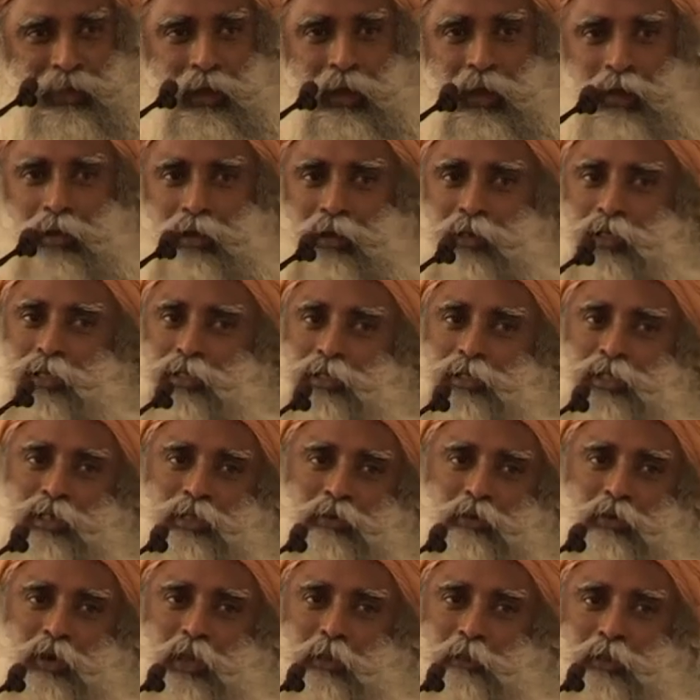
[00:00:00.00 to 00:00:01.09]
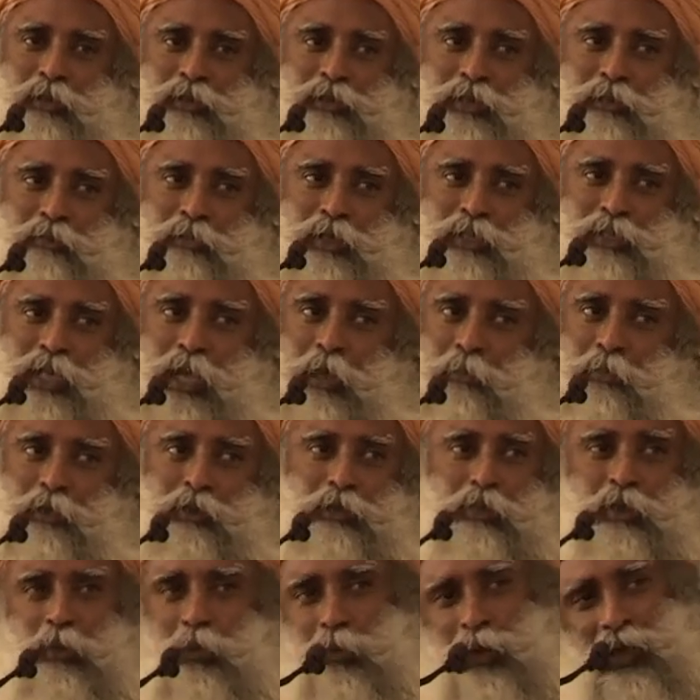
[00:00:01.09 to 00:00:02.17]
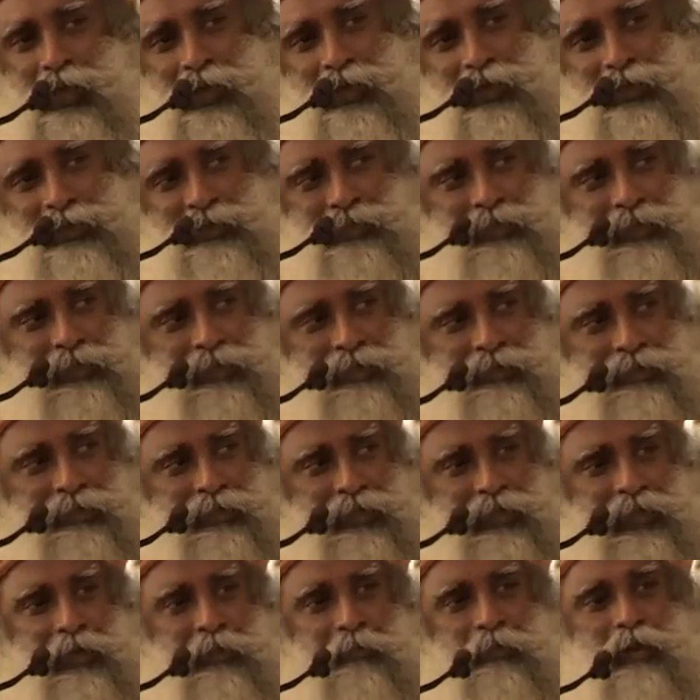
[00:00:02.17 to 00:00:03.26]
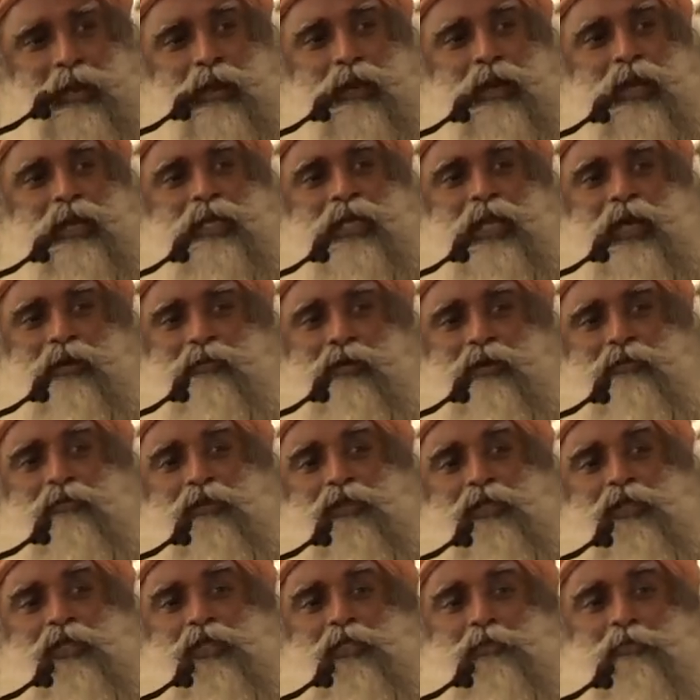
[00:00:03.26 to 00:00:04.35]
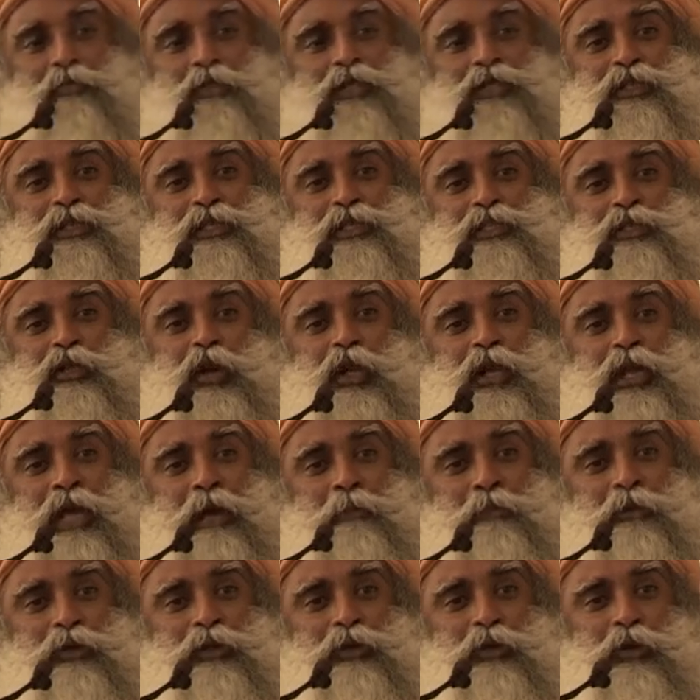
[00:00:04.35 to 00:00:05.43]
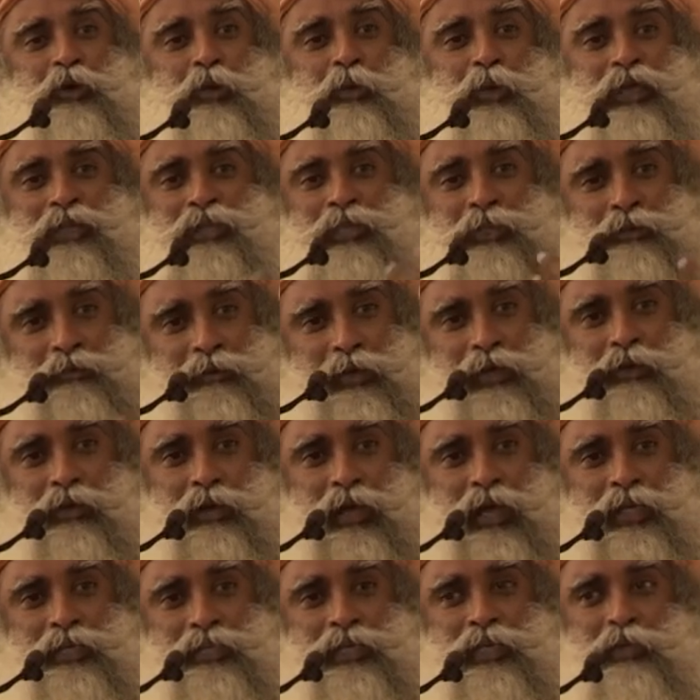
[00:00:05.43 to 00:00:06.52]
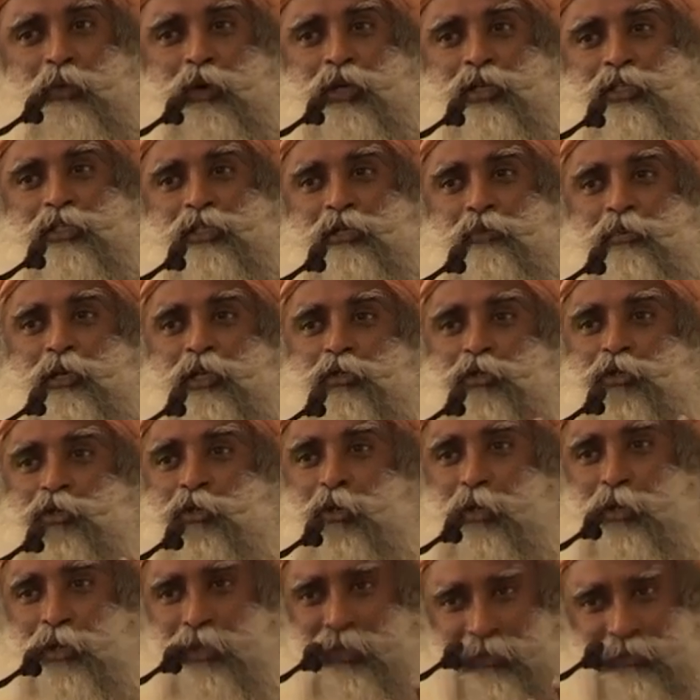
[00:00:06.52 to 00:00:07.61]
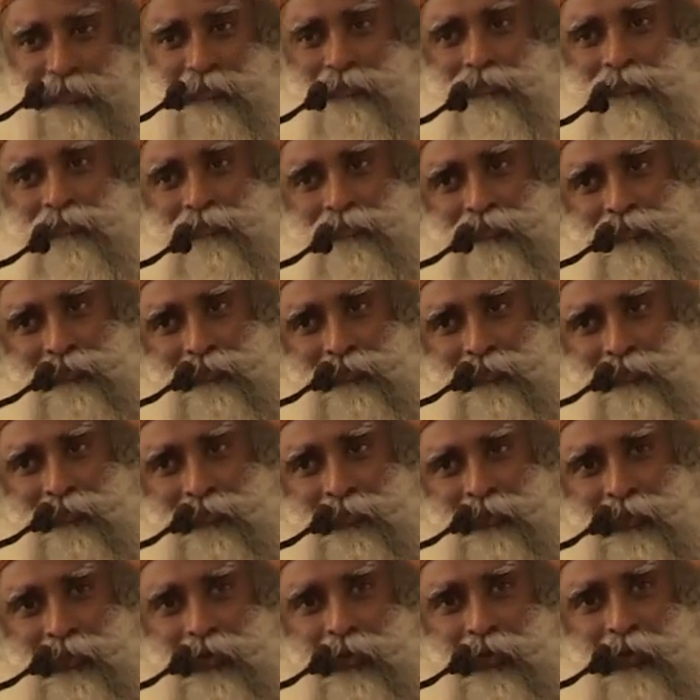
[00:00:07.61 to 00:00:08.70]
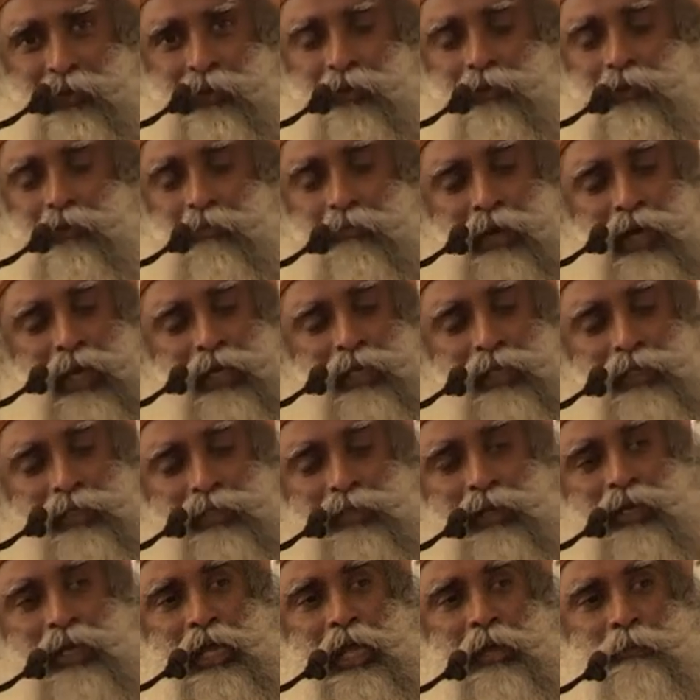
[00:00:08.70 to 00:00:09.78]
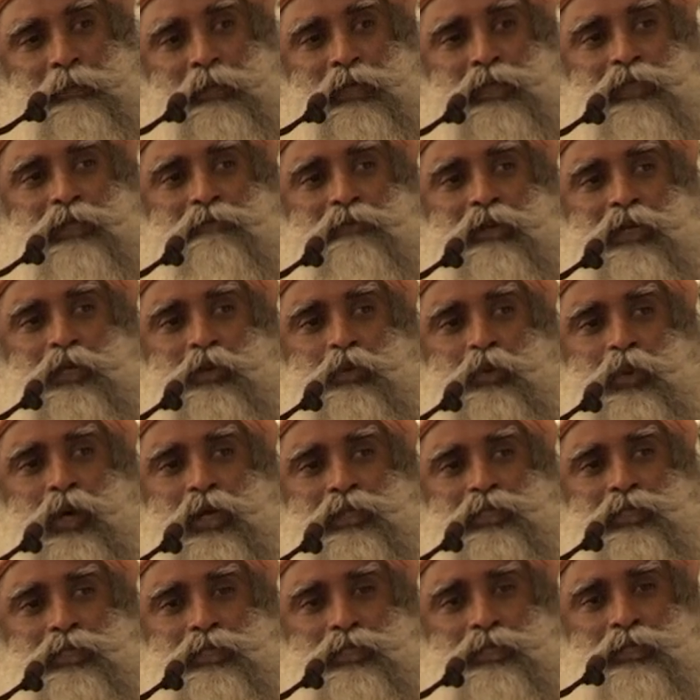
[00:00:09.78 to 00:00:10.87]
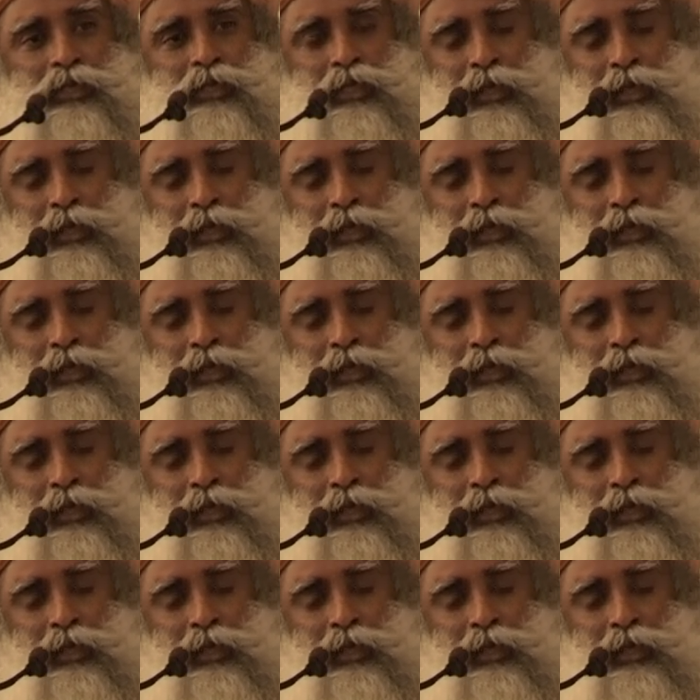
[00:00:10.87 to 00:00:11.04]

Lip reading: At least this one person must happen your way, isn't it? But right now even this person is not happening your way. That's why you're asking what is the way to joy. Your mind is not happening the way you want it.